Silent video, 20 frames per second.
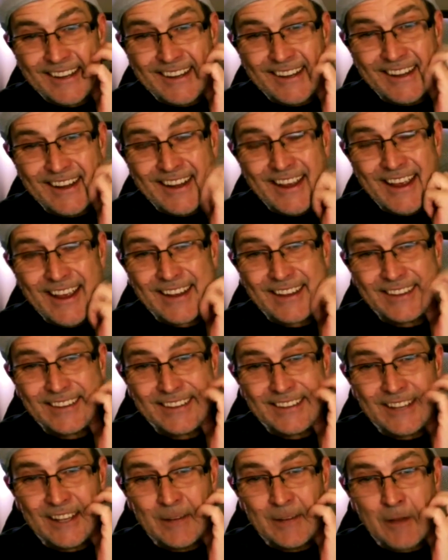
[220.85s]
Yeah.
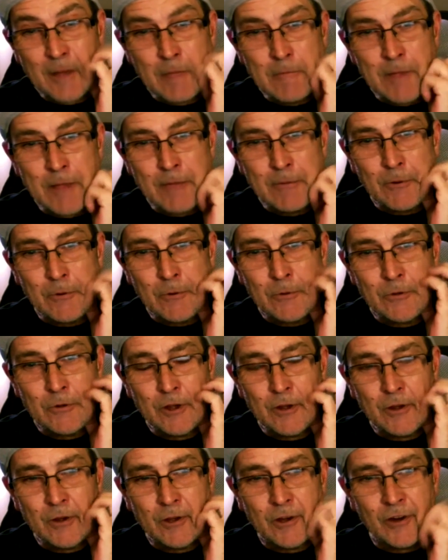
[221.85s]
And, and people
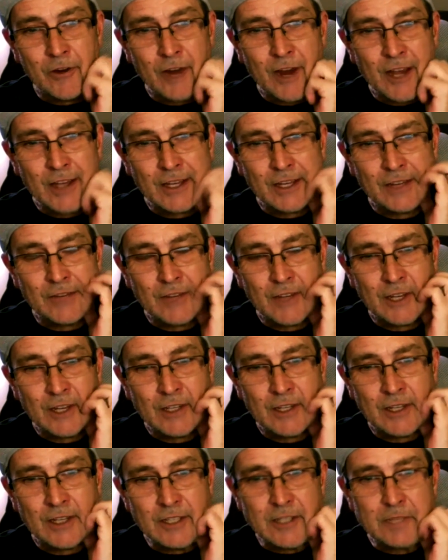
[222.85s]
who are creative,
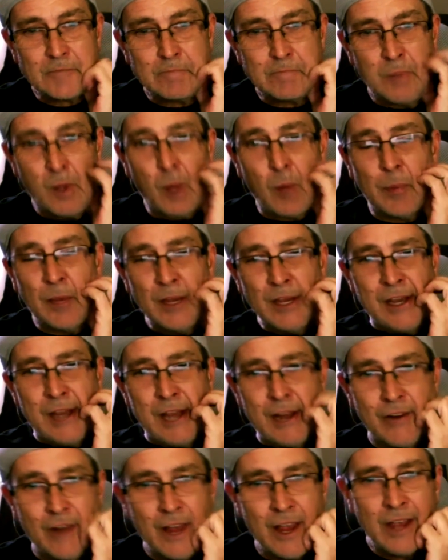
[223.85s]
they, they just pop in
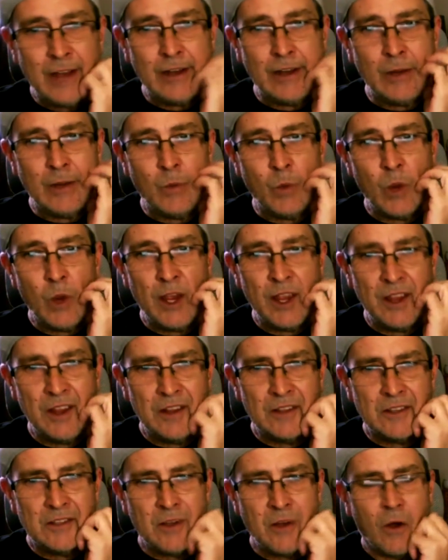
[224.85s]
there at any
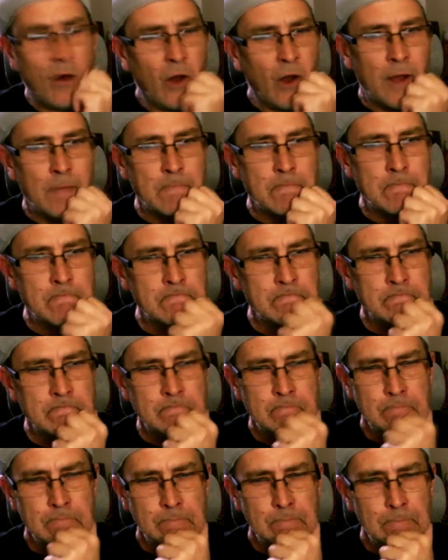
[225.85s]
weird time.
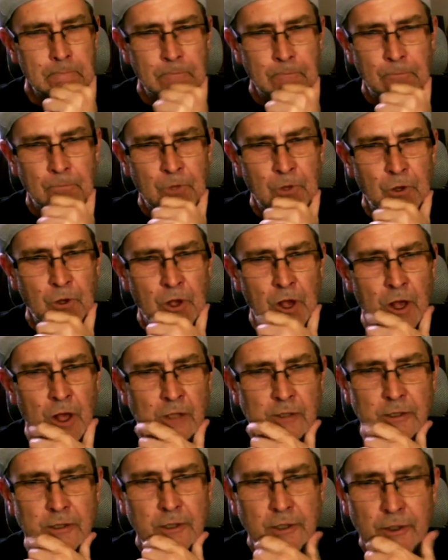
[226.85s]
You yeah.
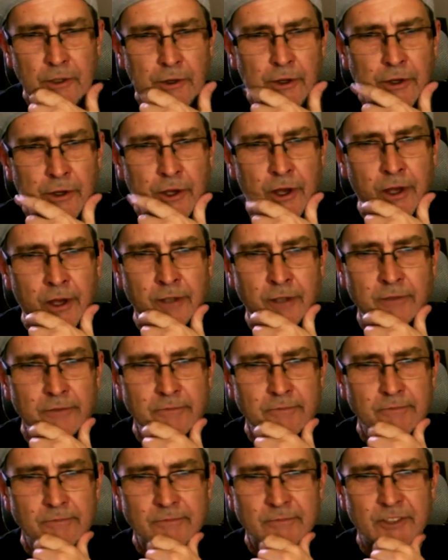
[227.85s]
can't you can't
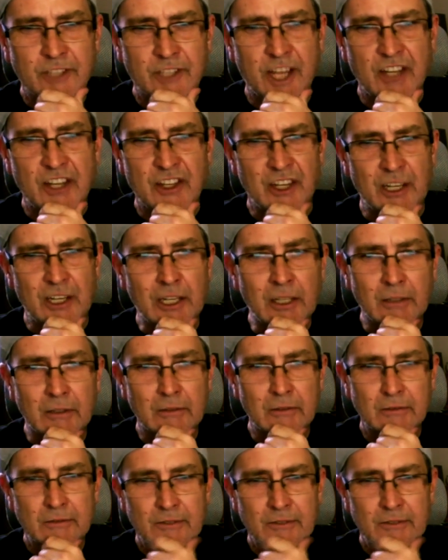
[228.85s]
schedule it.